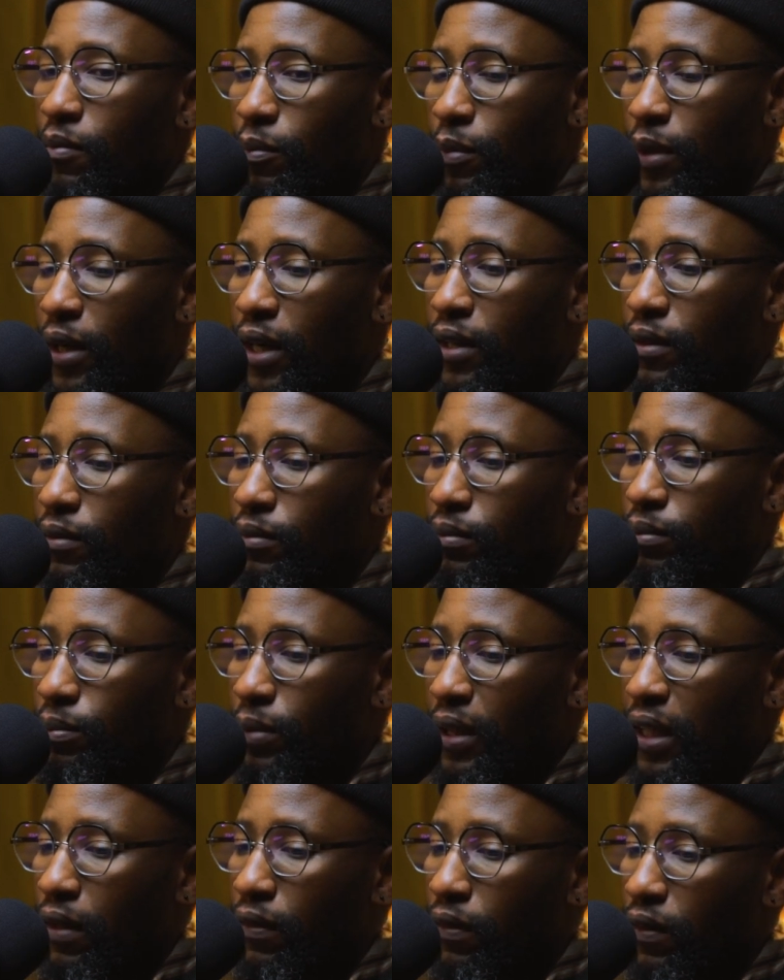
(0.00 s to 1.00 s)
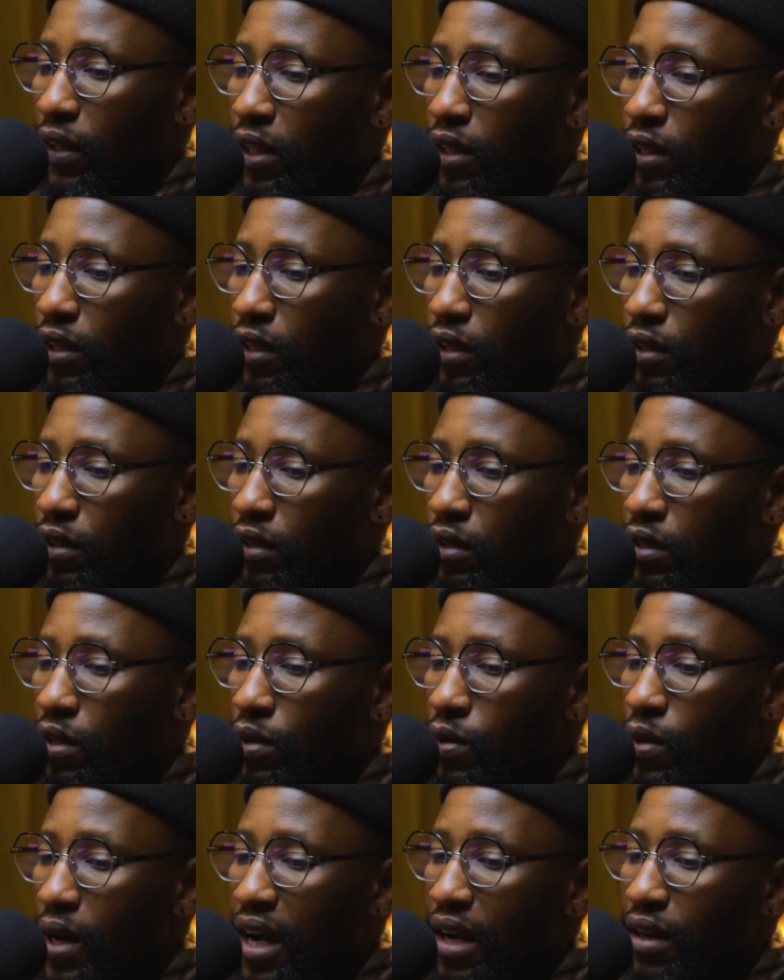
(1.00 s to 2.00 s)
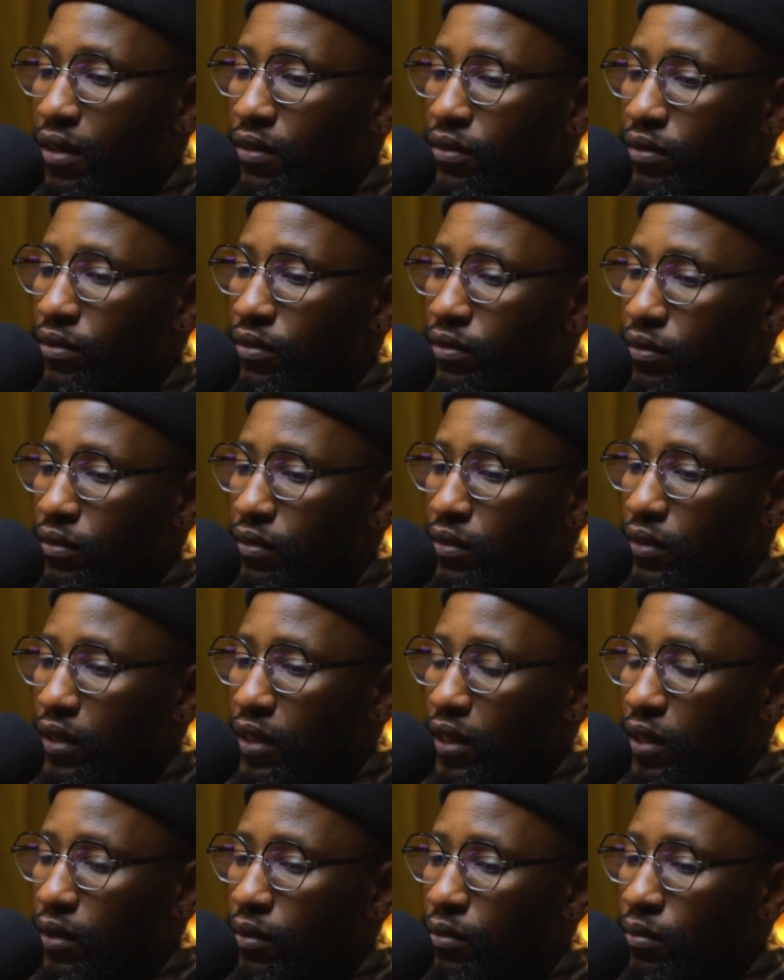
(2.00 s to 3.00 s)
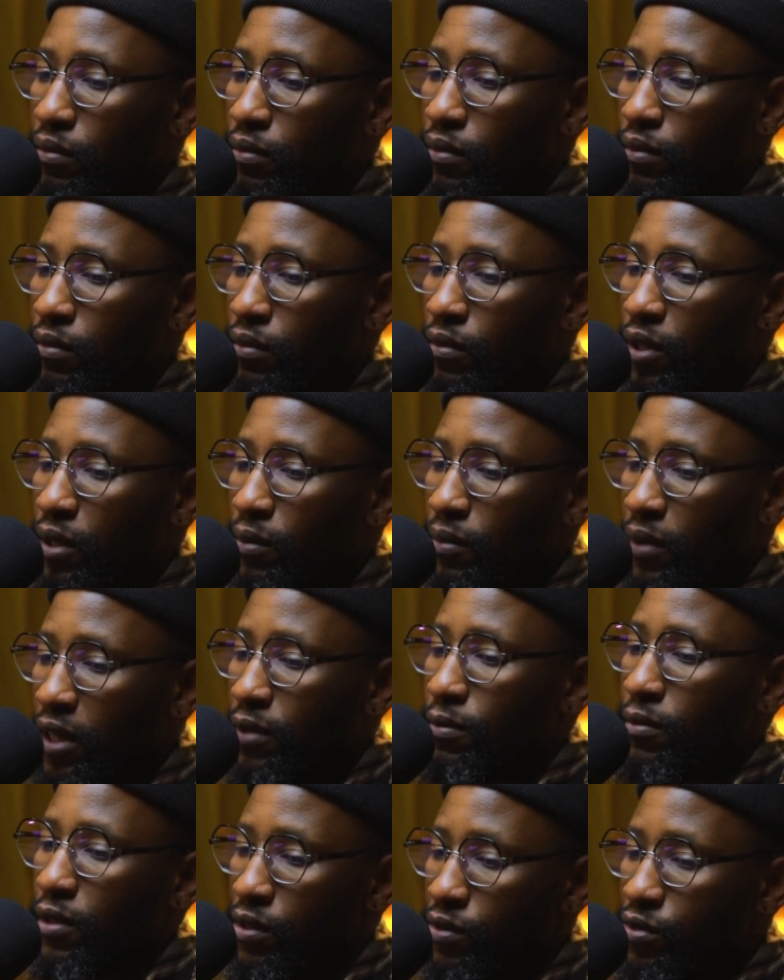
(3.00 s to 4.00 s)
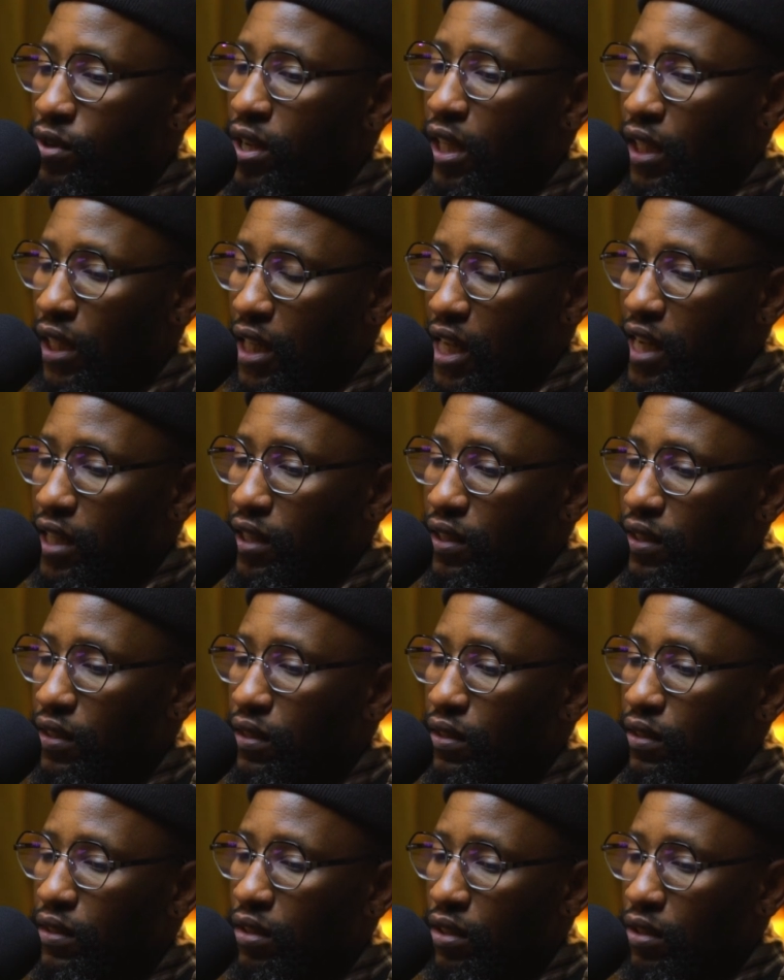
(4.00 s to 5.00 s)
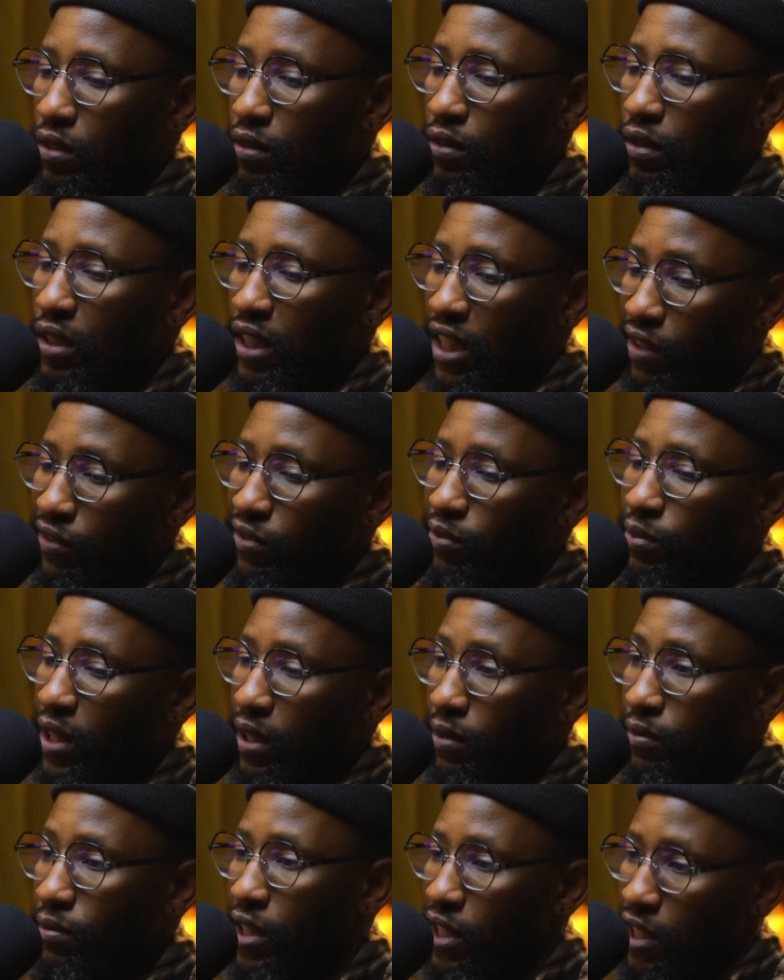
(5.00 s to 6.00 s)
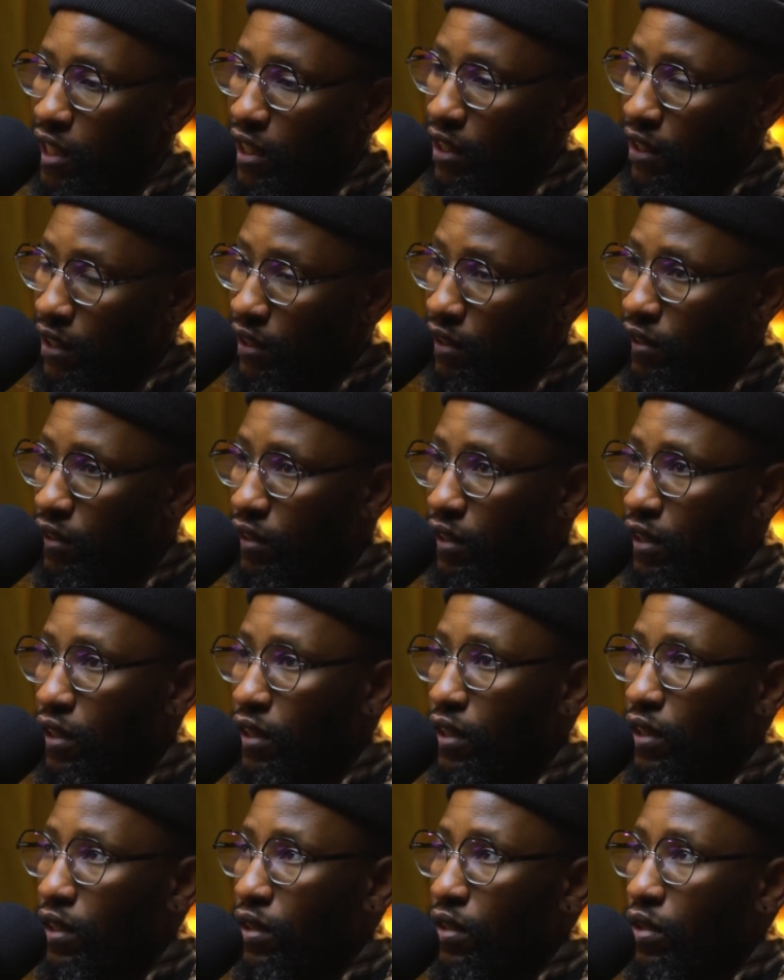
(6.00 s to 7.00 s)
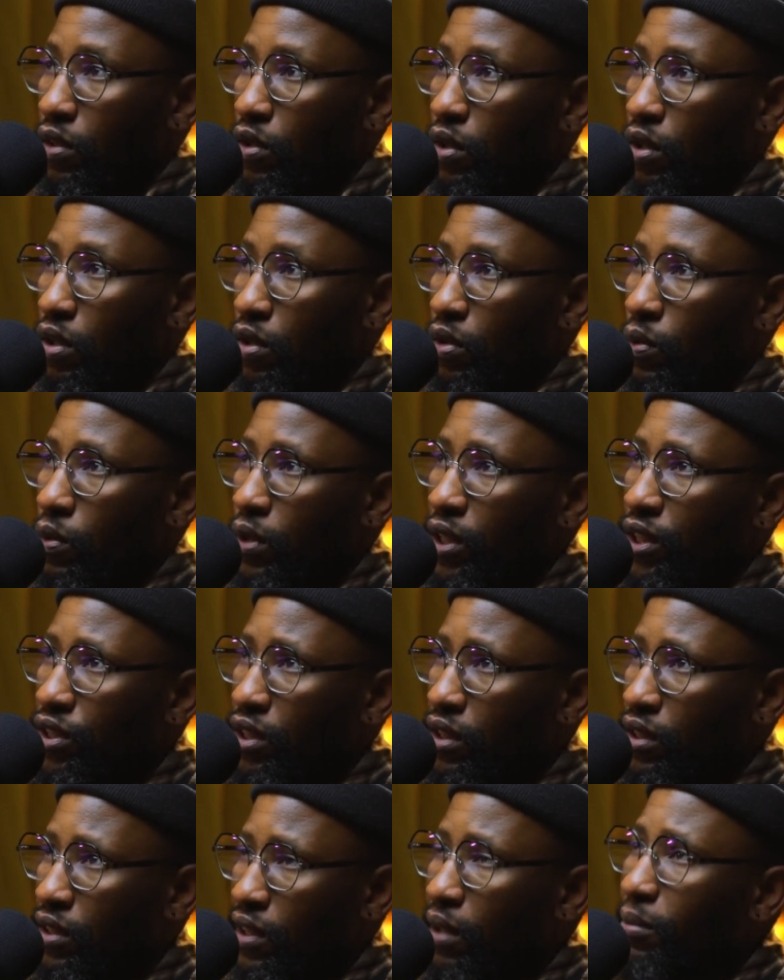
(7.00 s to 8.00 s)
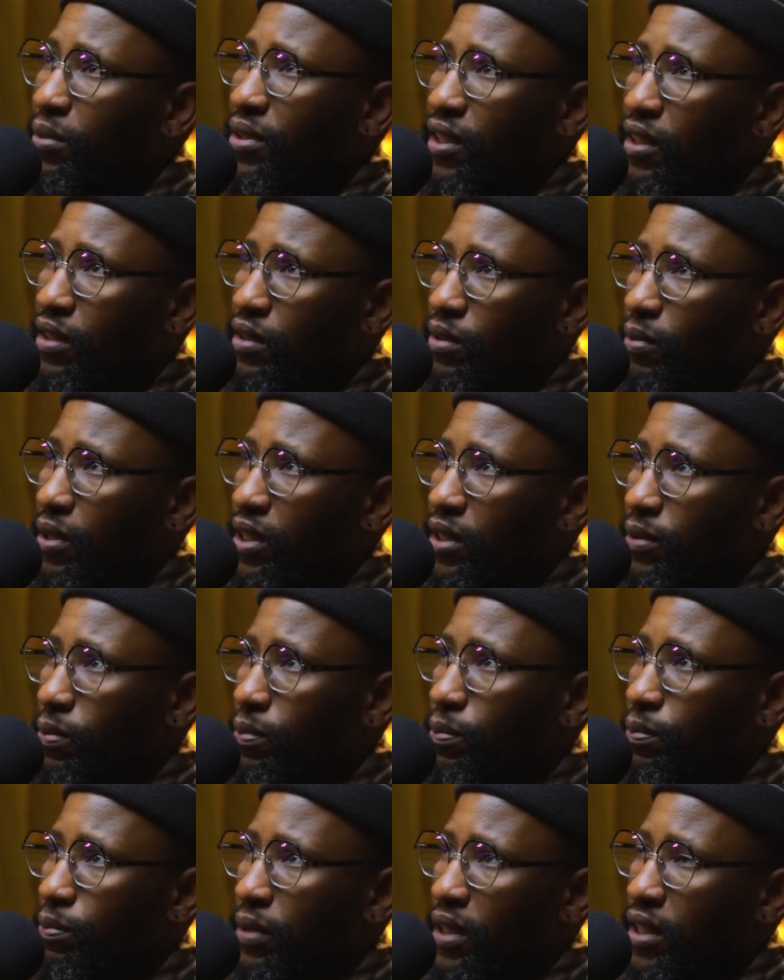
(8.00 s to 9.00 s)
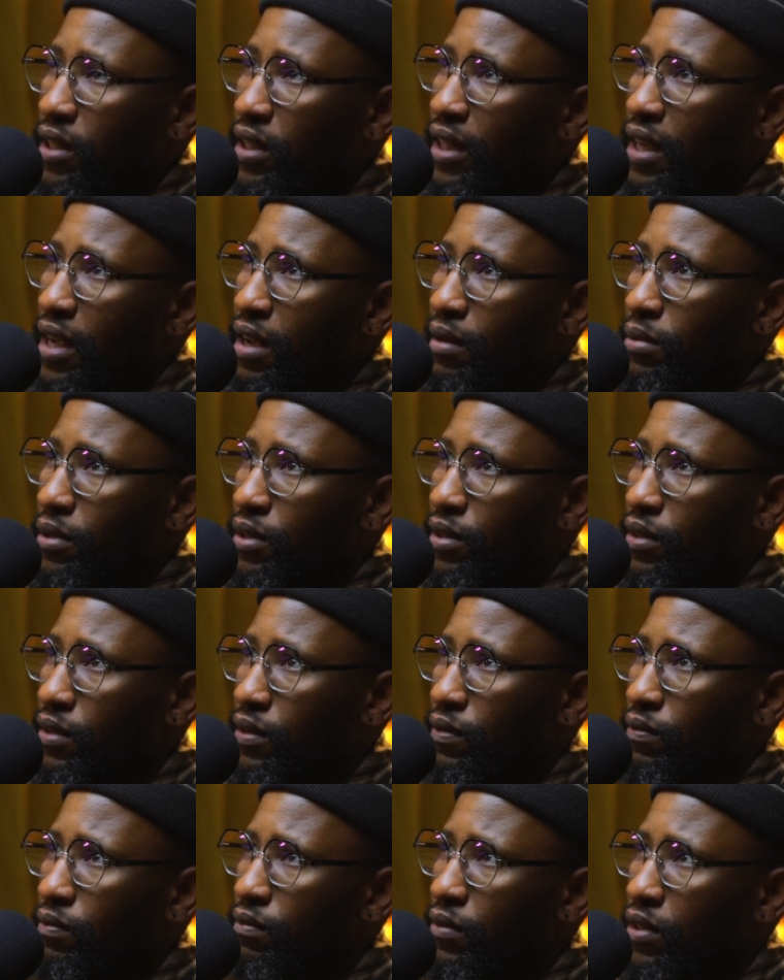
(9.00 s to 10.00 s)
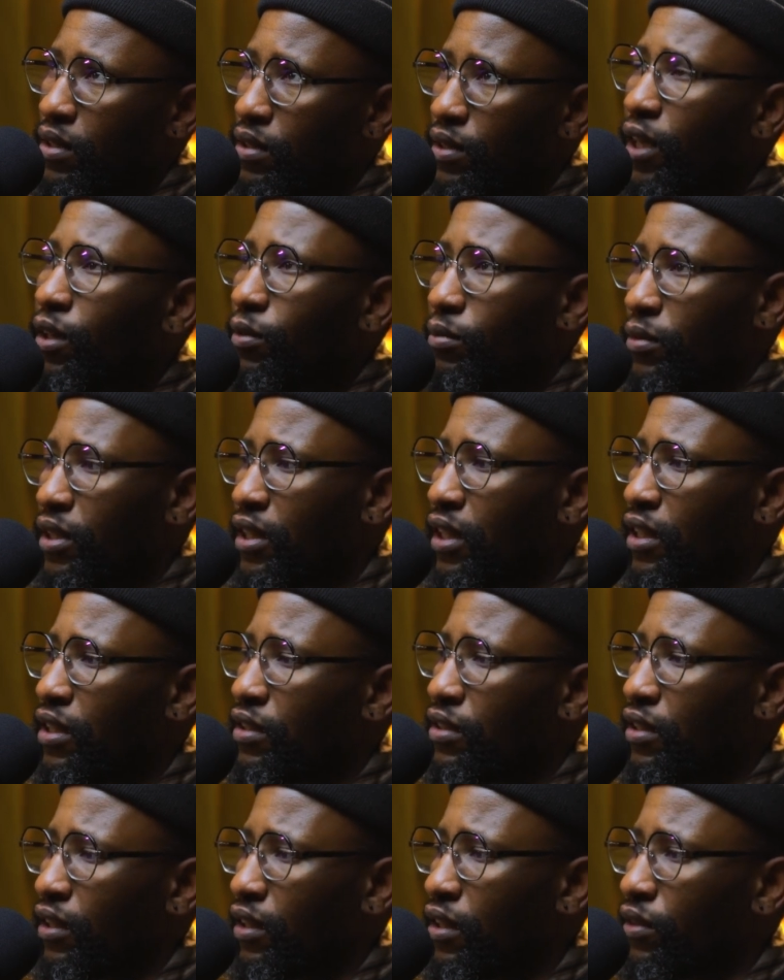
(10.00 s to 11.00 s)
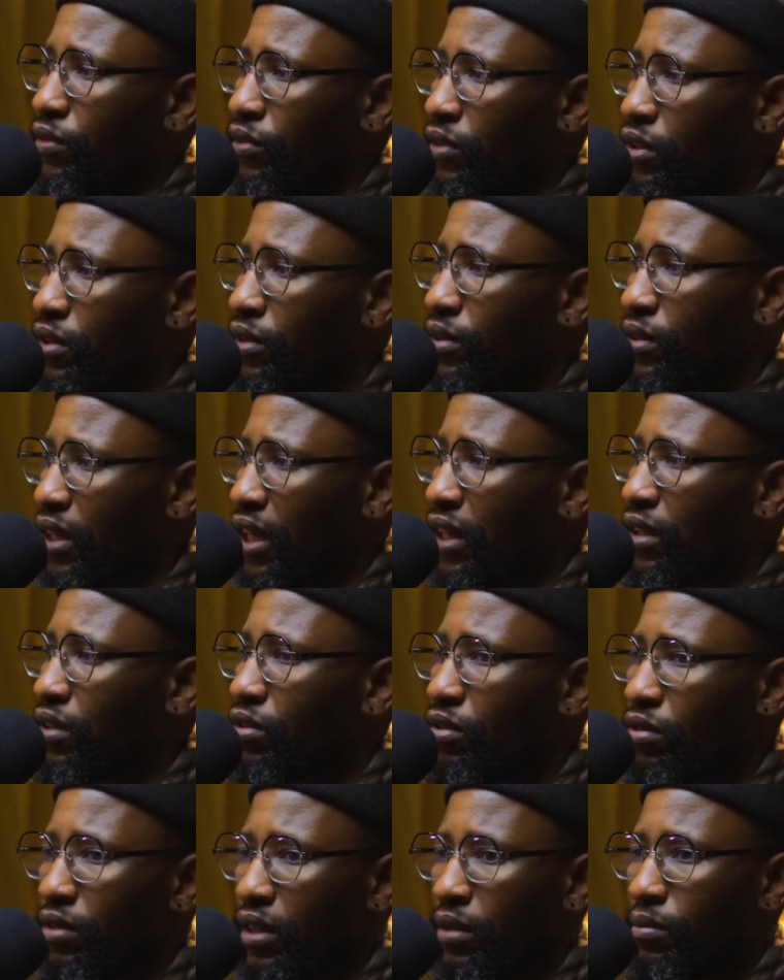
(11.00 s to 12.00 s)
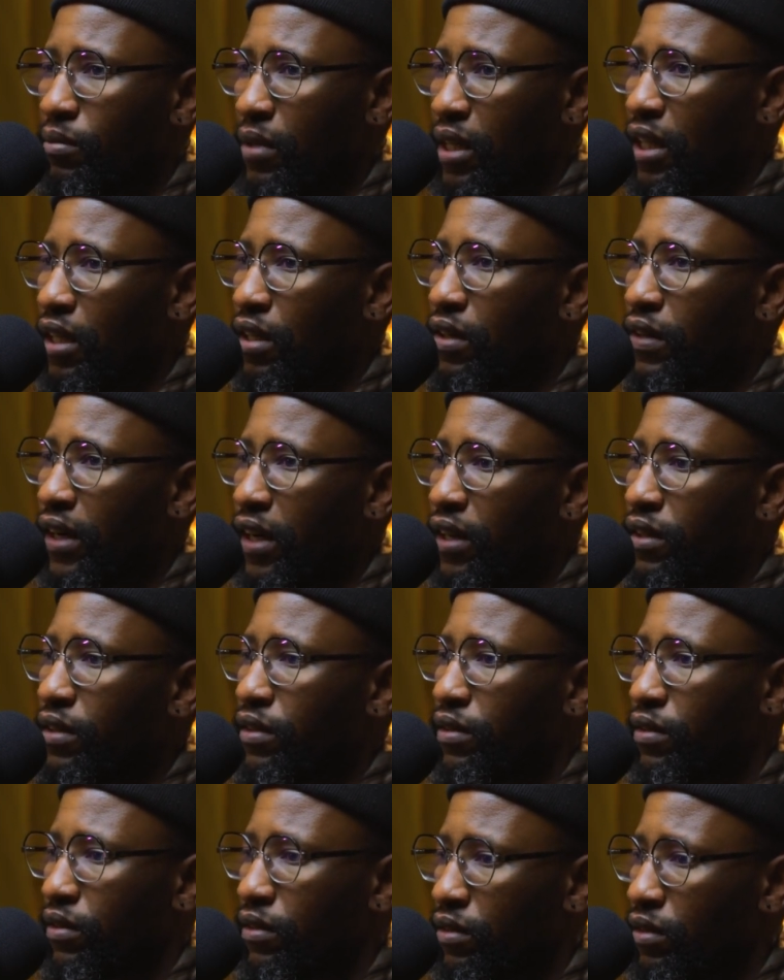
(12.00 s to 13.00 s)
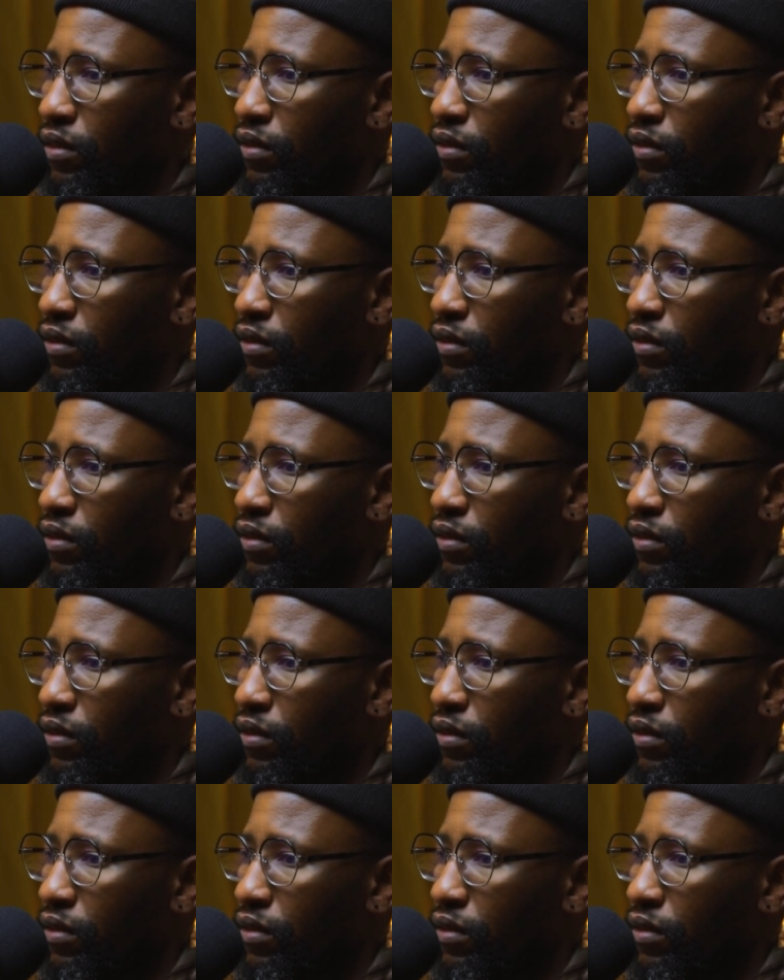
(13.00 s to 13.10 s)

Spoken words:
But I think you have made me realize, the gift that money is, which in some sense my spending habits tell me that it's a gift because I know that money creates